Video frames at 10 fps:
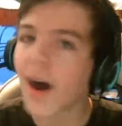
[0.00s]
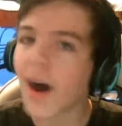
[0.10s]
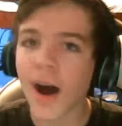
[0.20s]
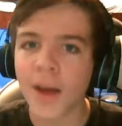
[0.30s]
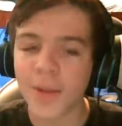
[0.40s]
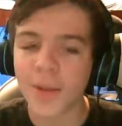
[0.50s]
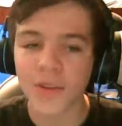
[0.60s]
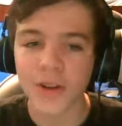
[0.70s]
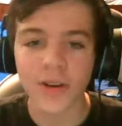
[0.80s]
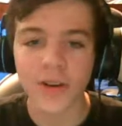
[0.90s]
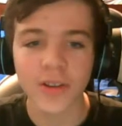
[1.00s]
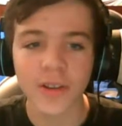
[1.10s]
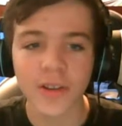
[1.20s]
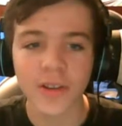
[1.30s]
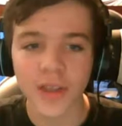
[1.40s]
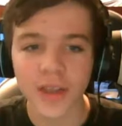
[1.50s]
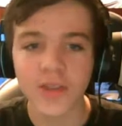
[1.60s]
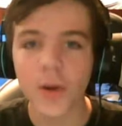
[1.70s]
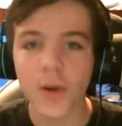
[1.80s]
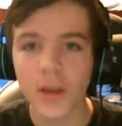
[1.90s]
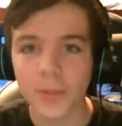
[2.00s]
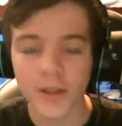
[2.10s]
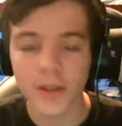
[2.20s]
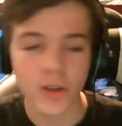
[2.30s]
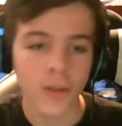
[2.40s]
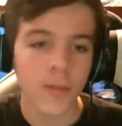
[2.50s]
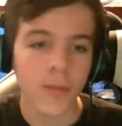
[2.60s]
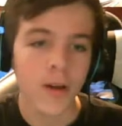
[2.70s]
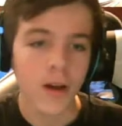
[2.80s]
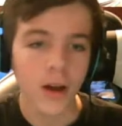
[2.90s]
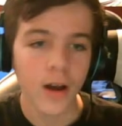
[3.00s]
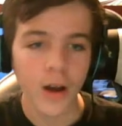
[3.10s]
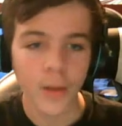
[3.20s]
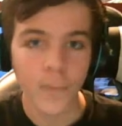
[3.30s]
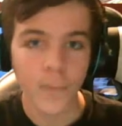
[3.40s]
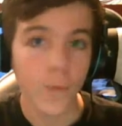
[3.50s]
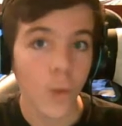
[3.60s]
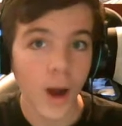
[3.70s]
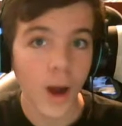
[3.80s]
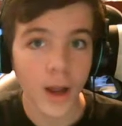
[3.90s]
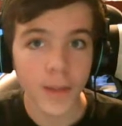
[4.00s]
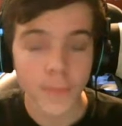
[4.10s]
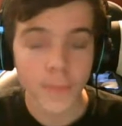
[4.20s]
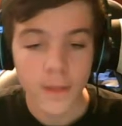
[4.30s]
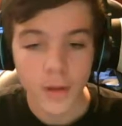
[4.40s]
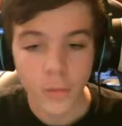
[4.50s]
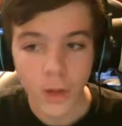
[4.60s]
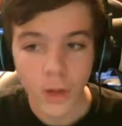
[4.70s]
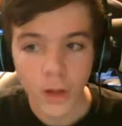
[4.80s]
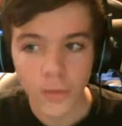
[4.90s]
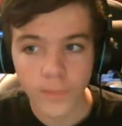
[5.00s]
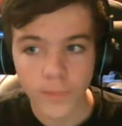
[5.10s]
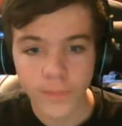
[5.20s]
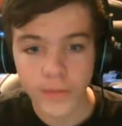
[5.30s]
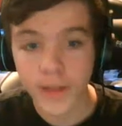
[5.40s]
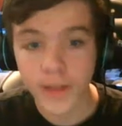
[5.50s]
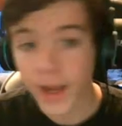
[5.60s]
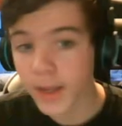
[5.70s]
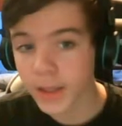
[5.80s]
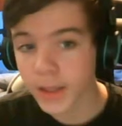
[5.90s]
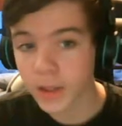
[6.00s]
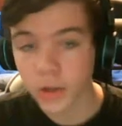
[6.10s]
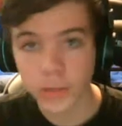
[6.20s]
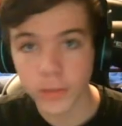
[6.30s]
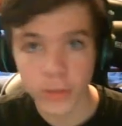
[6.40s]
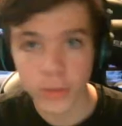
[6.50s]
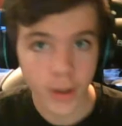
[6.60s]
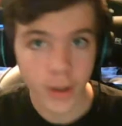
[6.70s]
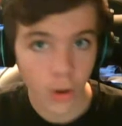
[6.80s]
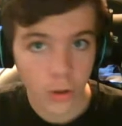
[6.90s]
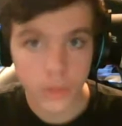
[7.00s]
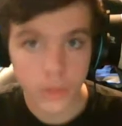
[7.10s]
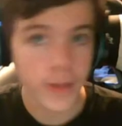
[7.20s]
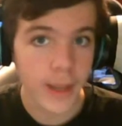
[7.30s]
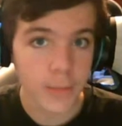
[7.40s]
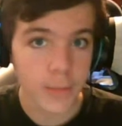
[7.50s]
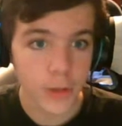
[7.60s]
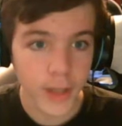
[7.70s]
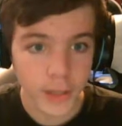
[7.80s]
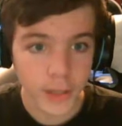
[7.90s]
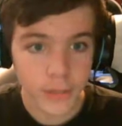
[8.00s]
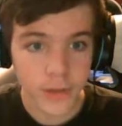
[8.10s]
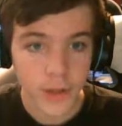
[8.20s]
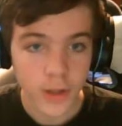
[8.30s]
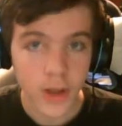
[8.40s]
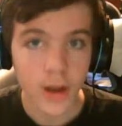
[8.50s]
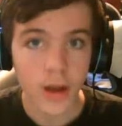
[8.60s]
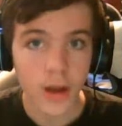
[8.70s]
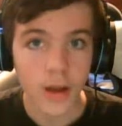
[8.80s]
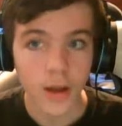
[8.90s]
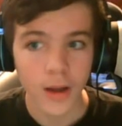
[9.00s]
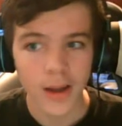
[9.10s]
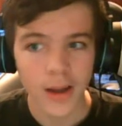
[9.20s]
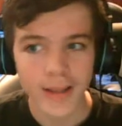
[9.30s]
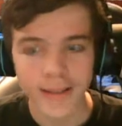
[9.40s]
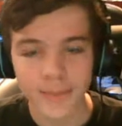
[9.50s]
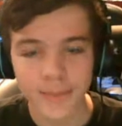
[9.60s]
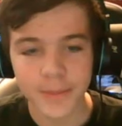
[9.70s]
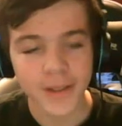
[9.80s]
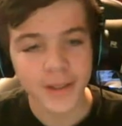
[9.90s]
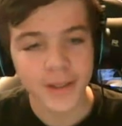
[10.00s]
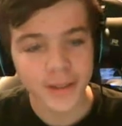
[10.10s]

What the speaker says: I basically already said this. It's going in B tier. Why? Well, yeah, it could play all of the Game Boy games, but...